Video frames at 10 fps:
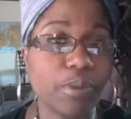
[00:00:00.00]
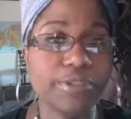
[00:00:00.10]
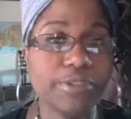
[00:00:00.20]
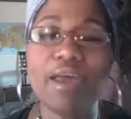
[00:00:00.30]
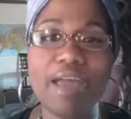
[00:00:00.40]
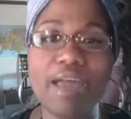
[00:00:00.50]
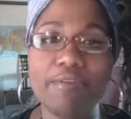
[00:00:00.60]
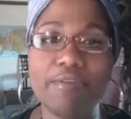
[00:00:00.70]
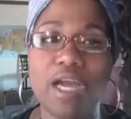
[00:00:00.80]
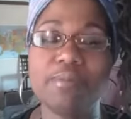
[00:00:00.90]
They don't have a
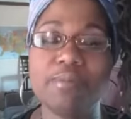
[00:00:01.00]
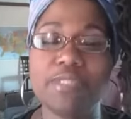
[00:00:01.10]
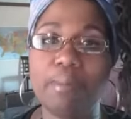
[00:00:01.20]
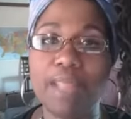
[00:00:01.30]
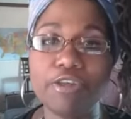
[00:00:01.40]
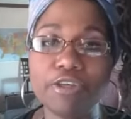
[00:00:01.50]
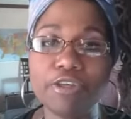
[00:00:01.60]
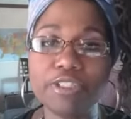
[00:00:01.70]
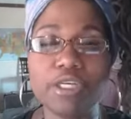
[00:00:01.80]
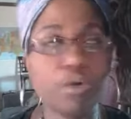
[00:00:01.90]
concept. But my
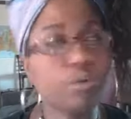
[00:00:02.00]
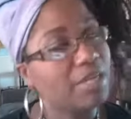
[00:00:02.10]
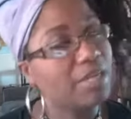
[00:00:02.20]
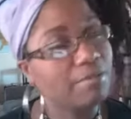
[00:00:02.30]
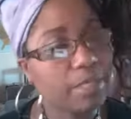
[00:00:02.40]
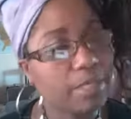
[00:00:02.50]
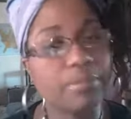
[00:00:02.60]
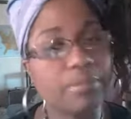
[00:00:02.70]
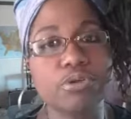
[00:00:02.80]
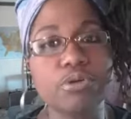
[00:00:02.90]
13-year-old who's never been in public
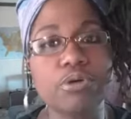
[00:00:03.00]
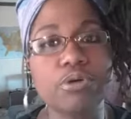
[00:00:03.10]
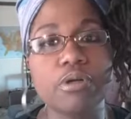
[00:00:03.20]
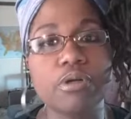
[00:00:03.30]
school,